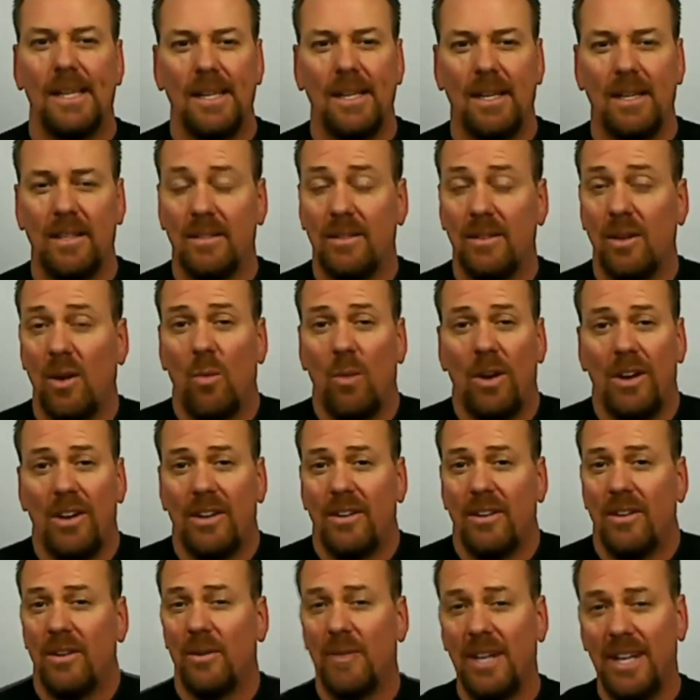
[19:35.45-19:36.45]
It's no
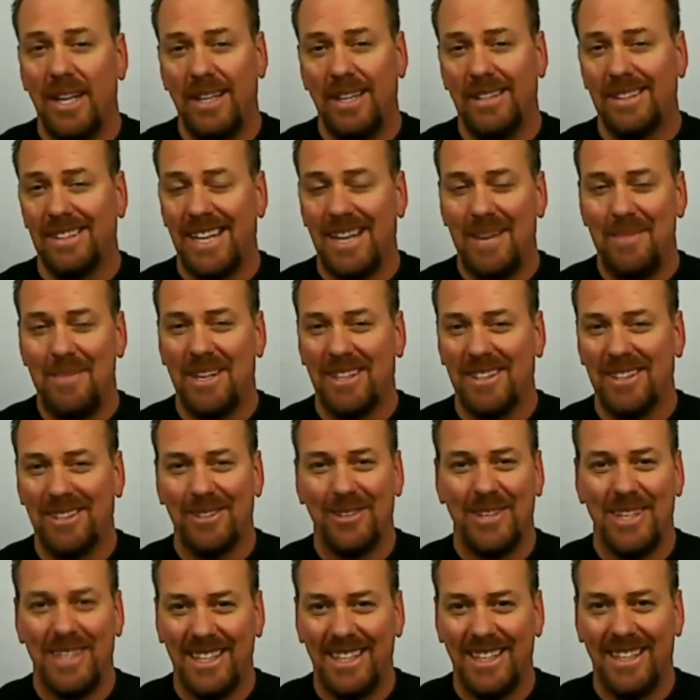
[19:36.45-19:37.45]
wonder the readings came out the
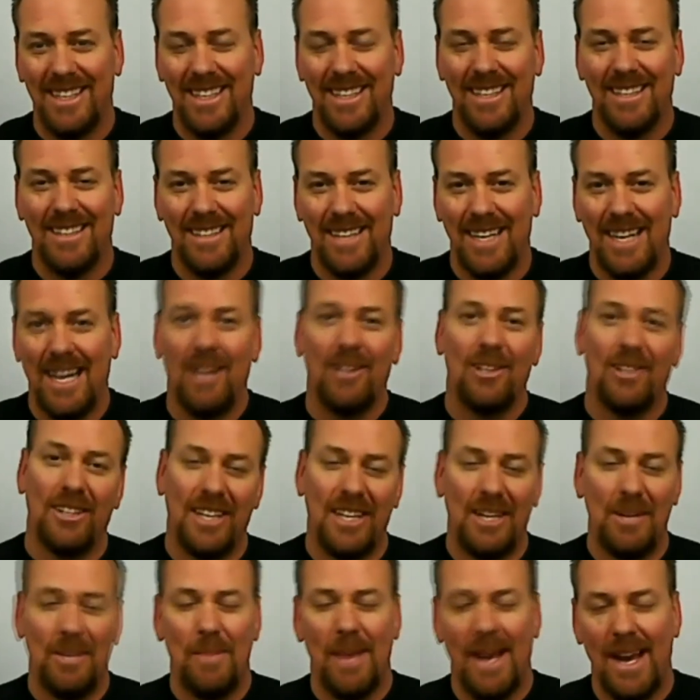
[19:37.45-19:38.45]
way they did. Now
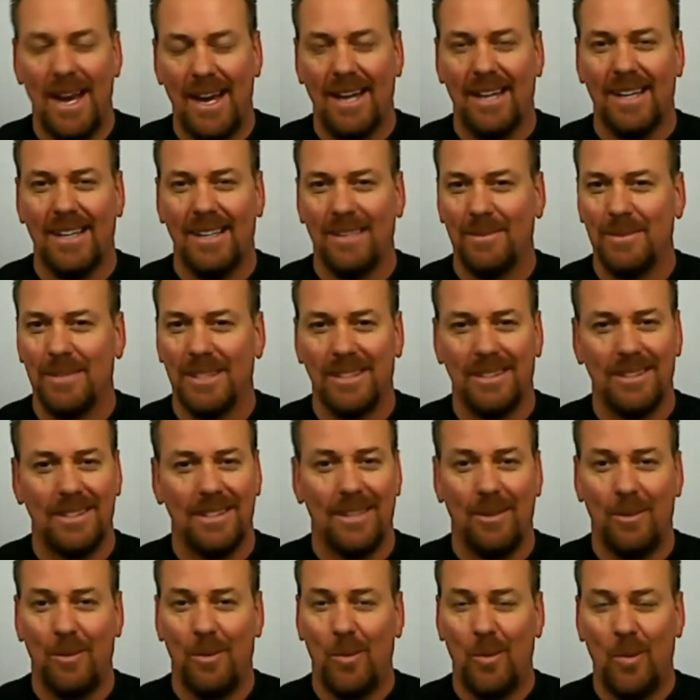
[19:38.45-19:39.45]
looking back, I'm just
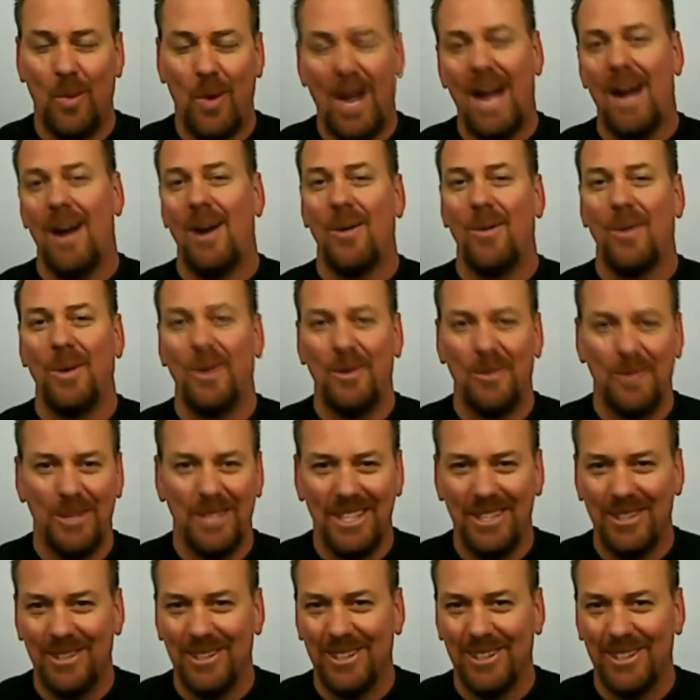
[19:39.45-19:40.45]
like, wow, what were
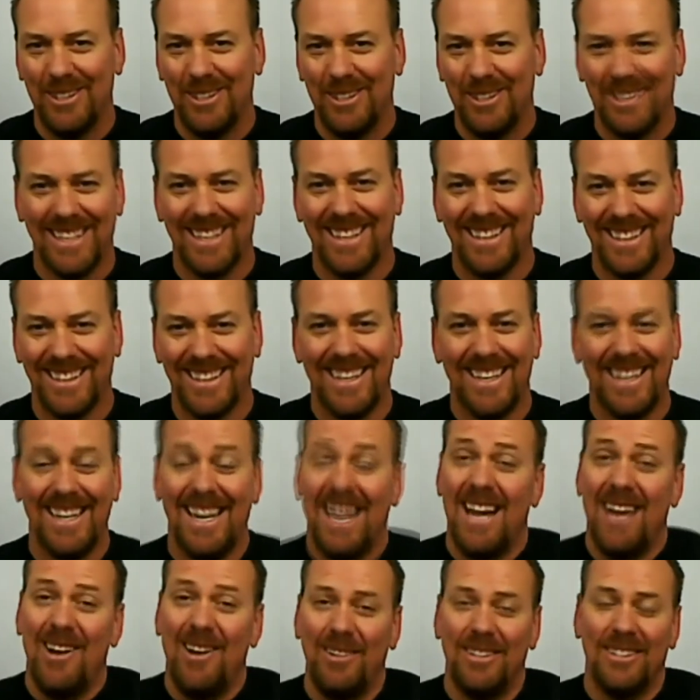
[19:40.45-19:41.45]
you doing?
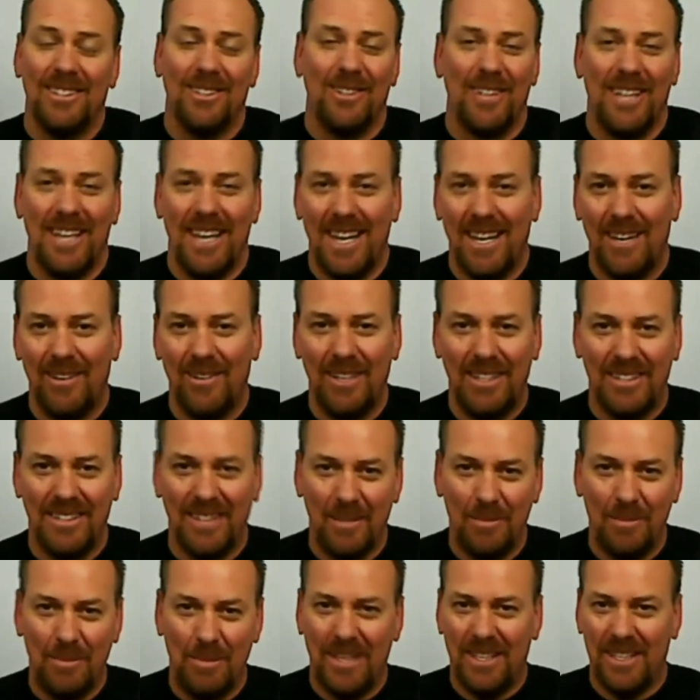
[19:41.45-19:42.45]
Now it's okay.
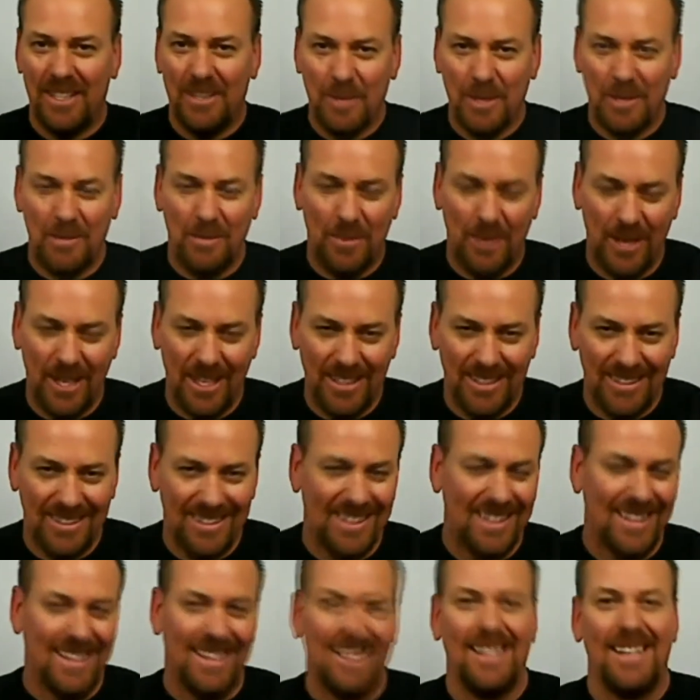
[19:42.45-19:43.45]
Reset button has been
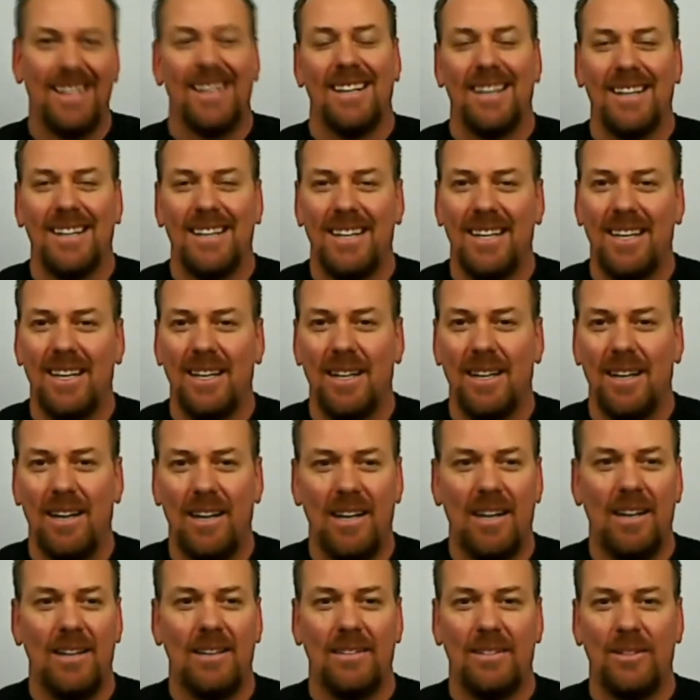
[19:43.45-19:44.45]
pressed
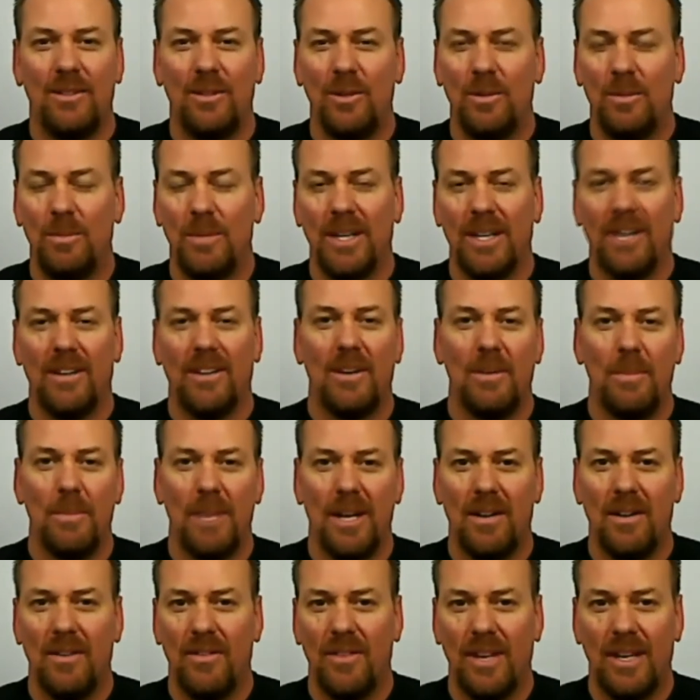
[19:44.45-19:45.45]
on to bigger and
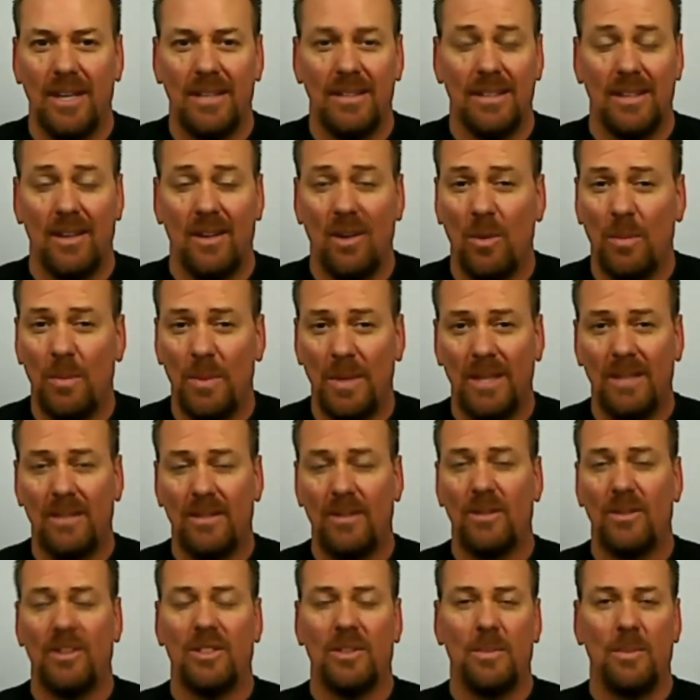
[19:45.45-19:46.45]
better things, and hoping
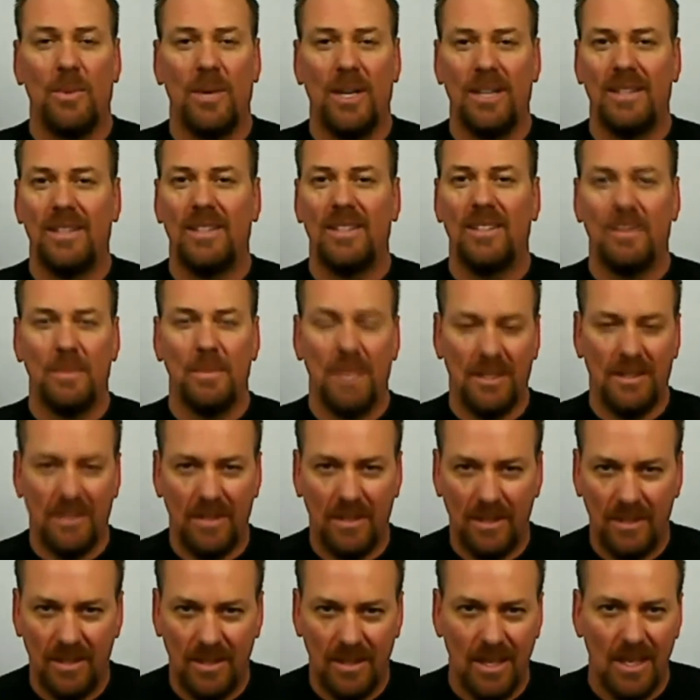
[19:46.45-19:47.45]
to spread this
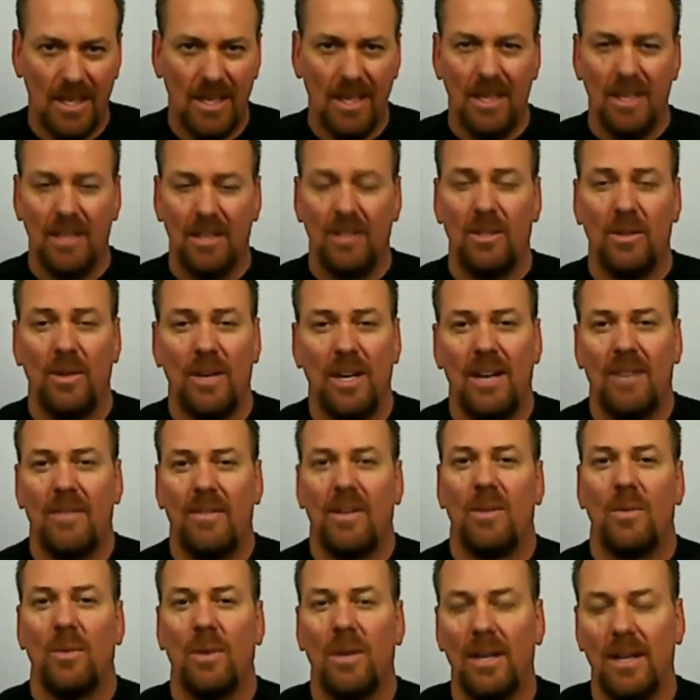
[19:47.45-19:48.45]
message to
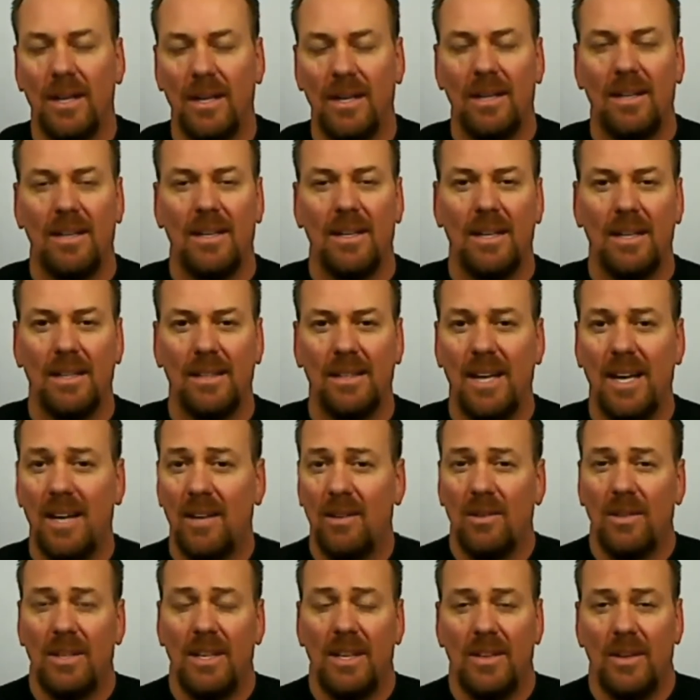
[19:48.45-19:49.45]
everyone, not
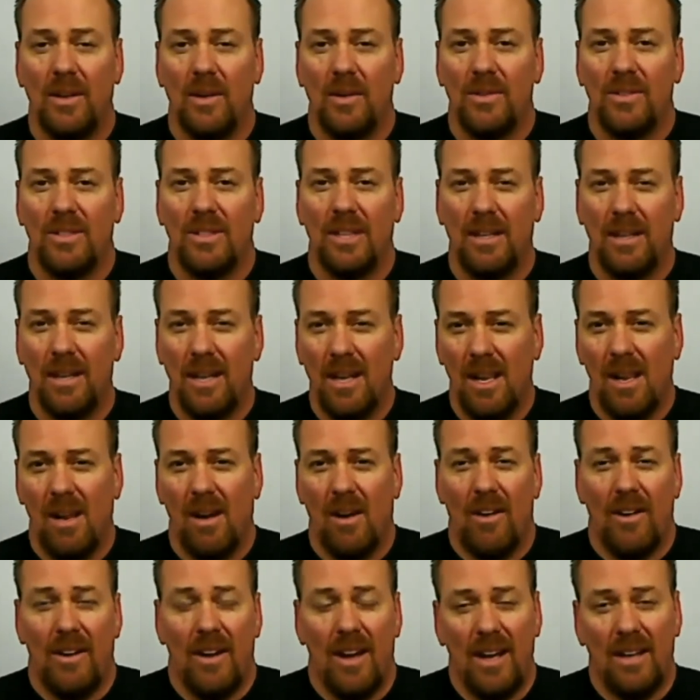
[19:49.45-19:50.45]
only those that
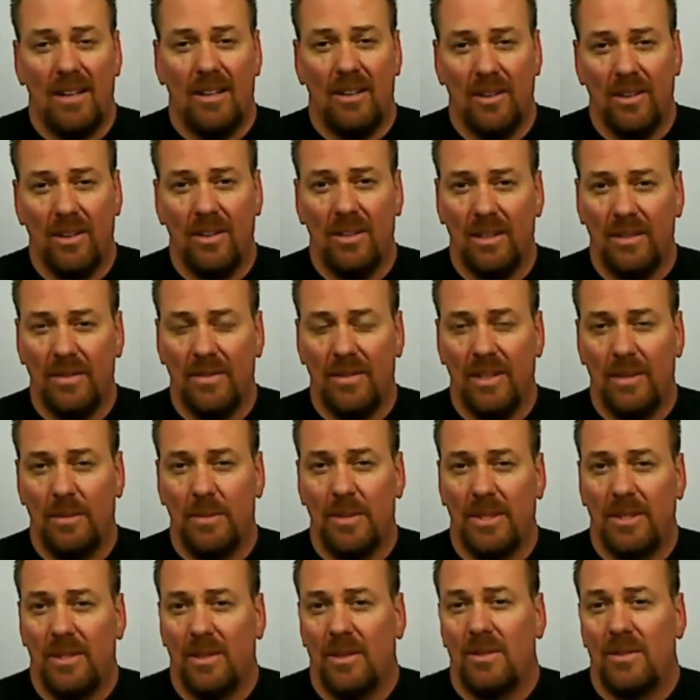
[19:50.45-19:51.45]
are not currently fit,
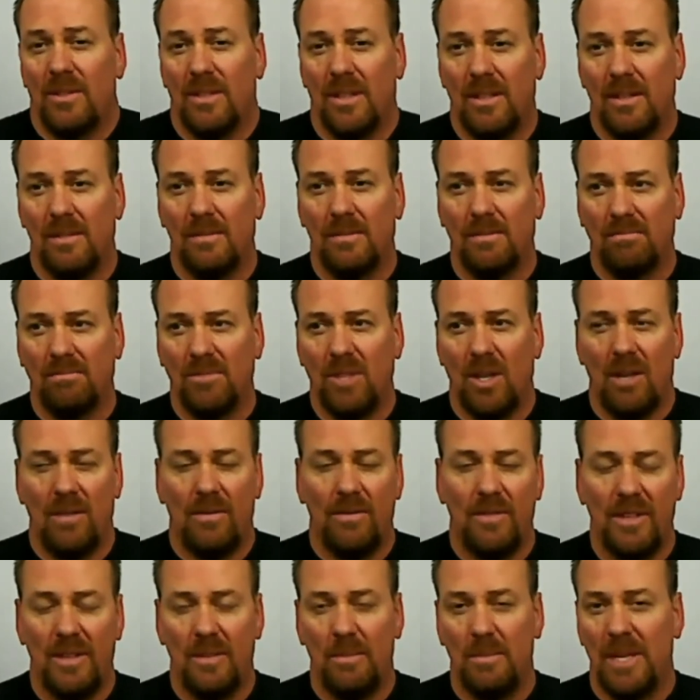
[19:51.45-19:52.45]
but those that are
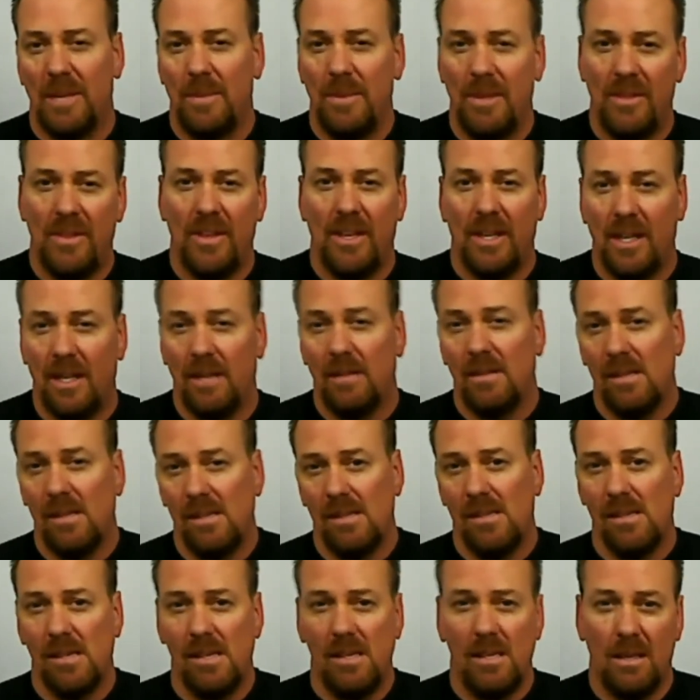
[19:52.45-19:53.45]
fit and maybe thinking,
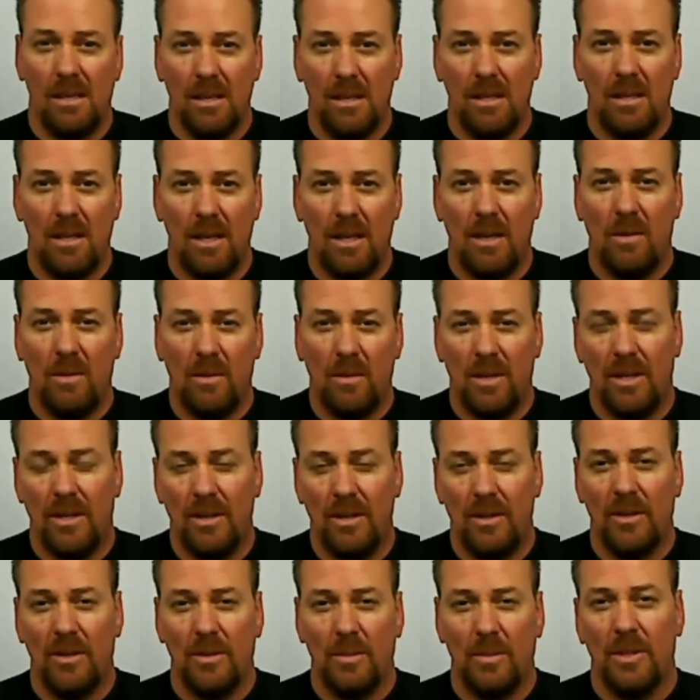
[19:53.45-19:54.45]
I don't want to
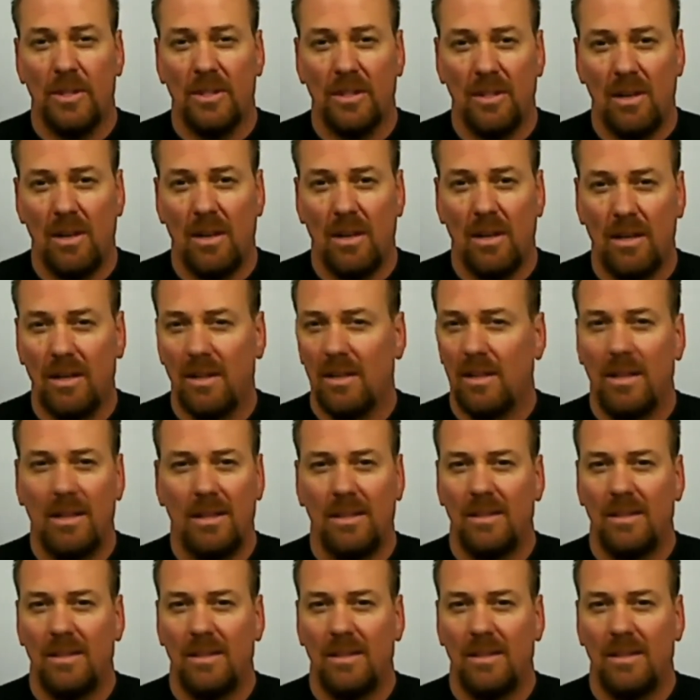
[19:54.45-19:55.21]
do this much longer.